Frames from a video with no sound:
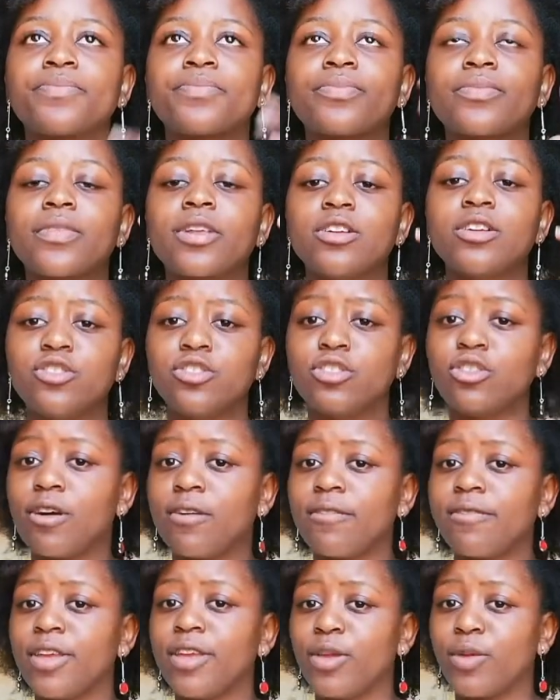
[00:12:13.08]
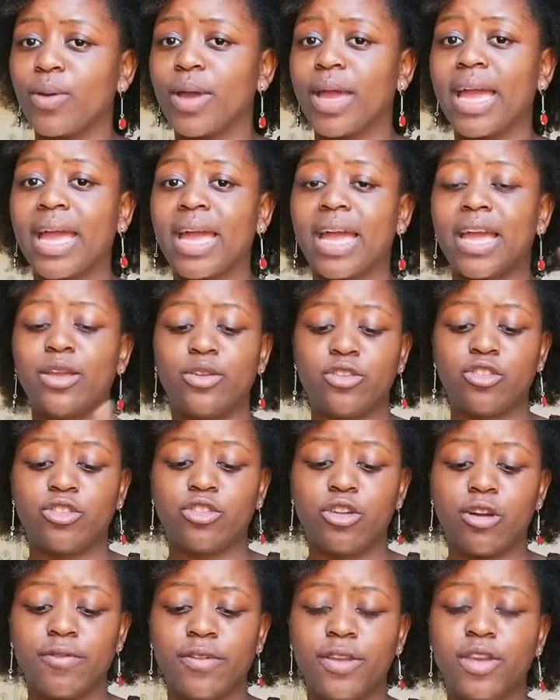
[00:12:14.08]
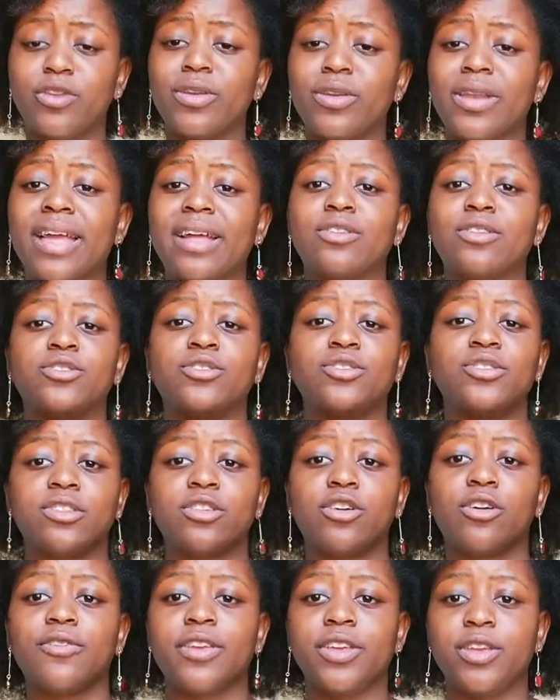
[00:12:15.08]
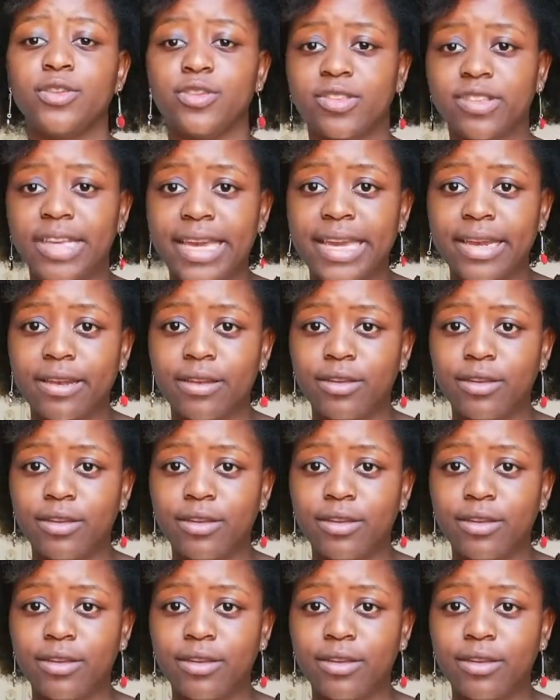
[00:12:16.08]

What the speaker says: starving your hair, you're starving your nails, you're starving your skin,